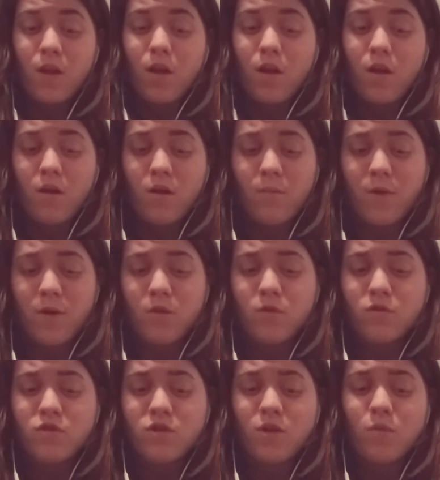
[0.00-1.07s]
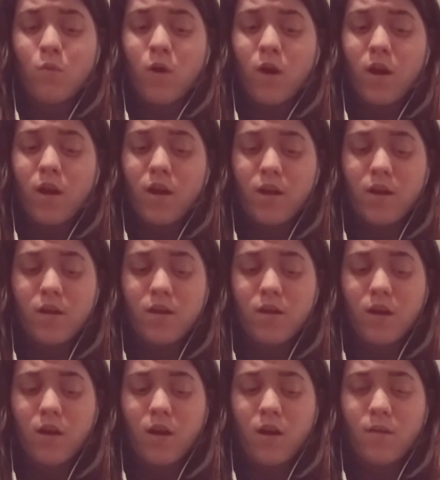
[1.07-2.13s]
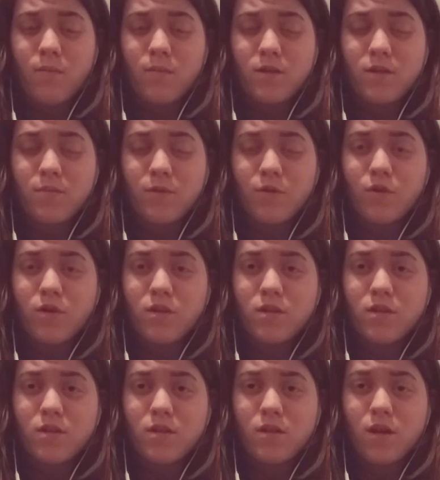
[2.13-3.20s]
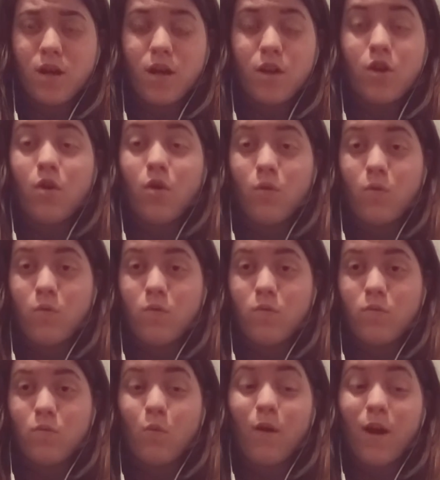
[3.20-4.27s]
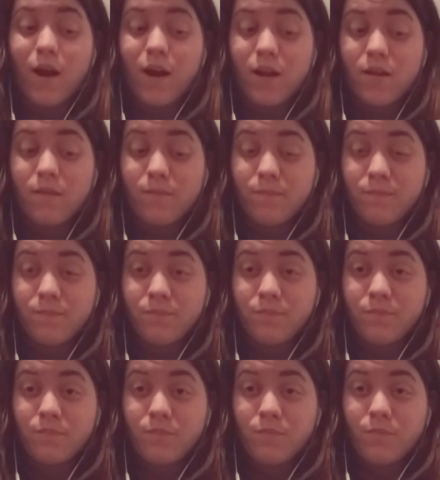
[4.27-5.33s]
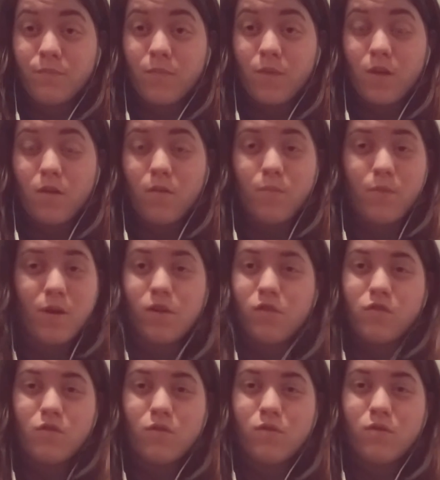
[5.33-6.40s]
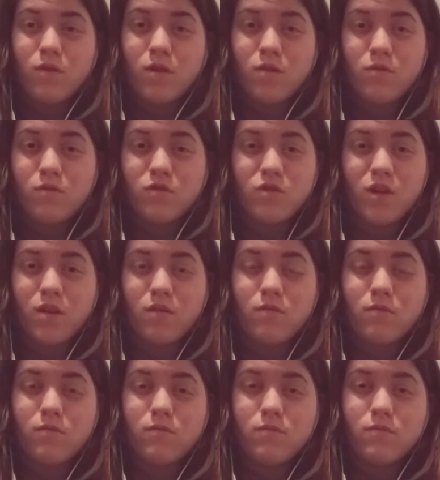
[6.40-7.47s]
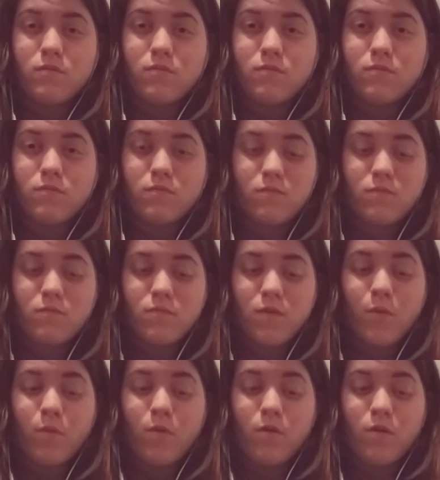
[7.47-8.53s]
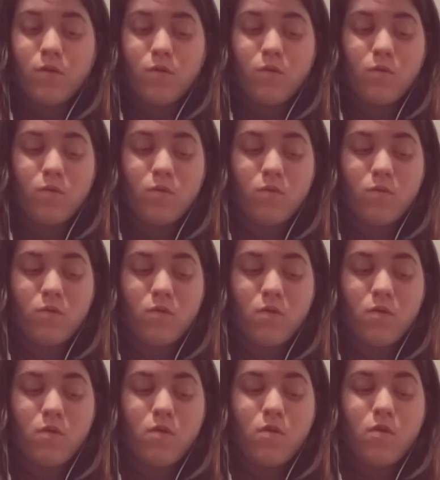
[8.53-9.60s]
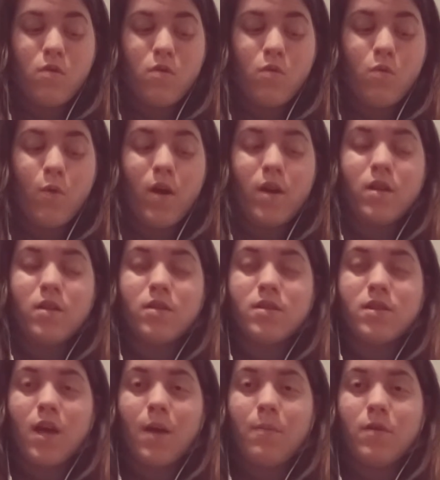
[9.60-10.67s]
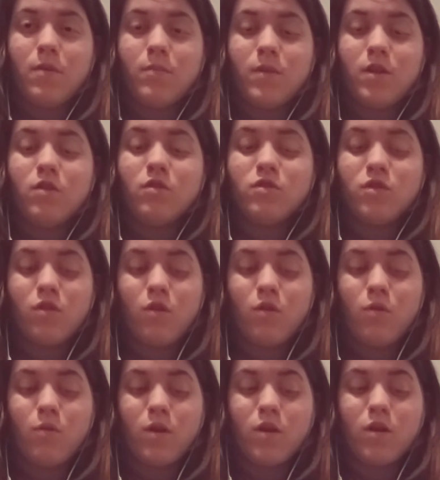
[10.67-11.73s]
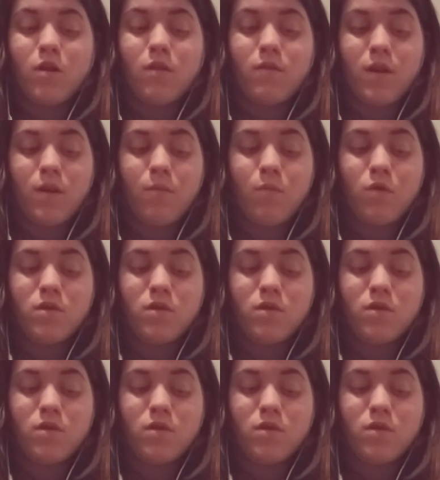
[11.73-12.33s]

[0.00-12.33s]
I don't understand why I'm experiencing it. I know why, but I don't understand. I want to know, why didn't this happen to me years ago when I could have had more